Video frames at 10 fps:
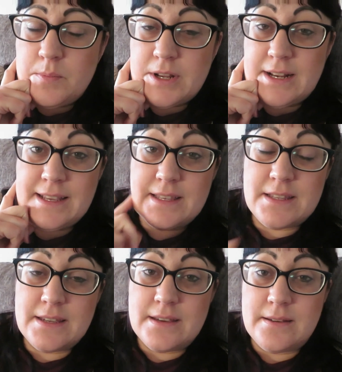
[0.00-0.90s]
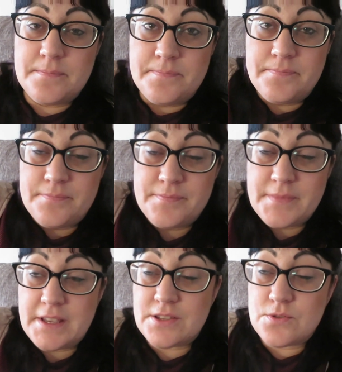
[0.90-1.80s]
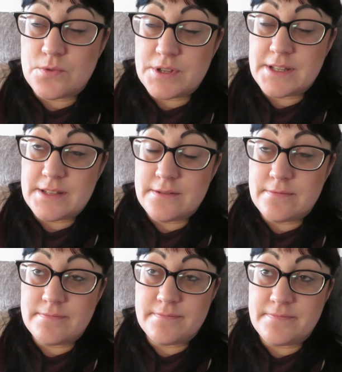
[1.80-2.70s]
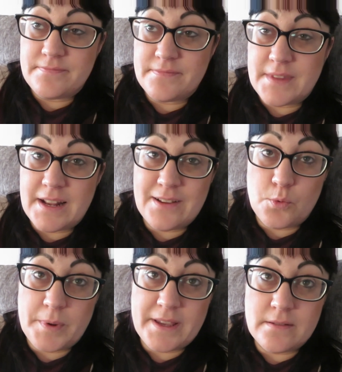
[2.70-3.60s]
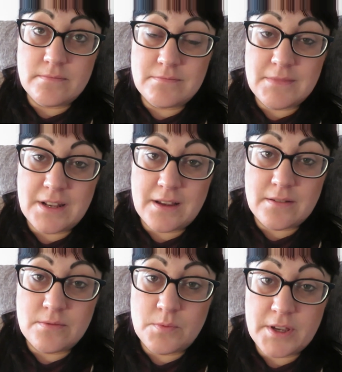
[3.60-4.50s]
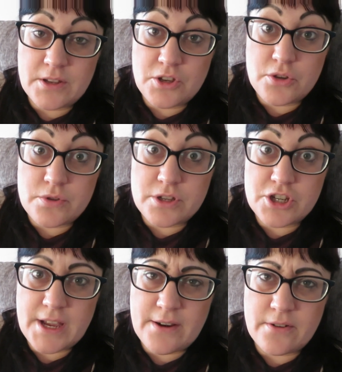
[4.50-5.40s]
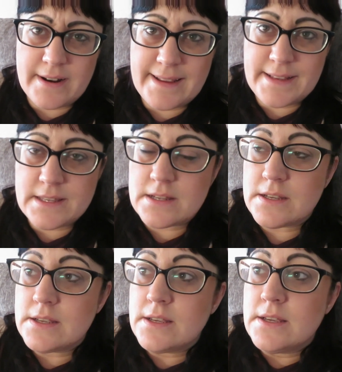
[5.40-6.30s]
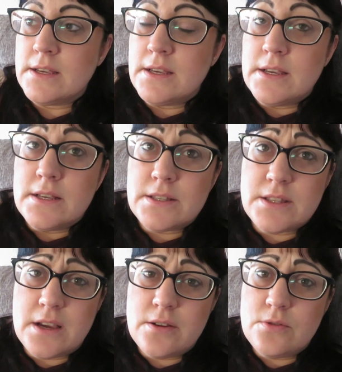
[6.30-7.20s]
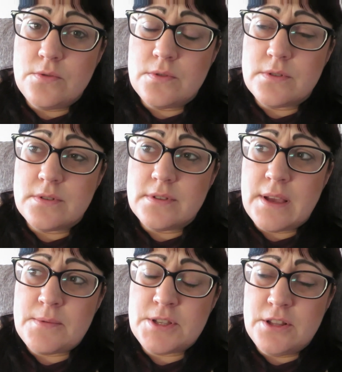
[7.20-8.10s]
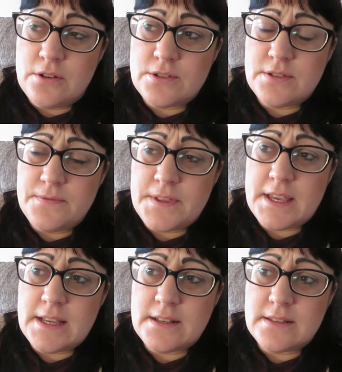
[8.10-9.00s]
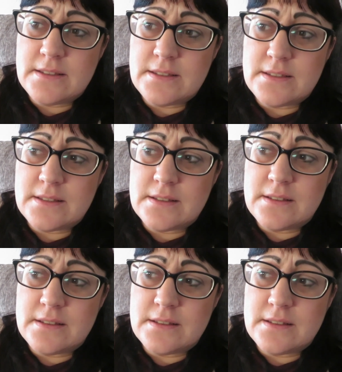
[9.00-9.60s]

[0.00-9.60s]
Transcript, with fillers: But at least it um it sorted a little bit. You know, we could use the shower at least. So there was lots of things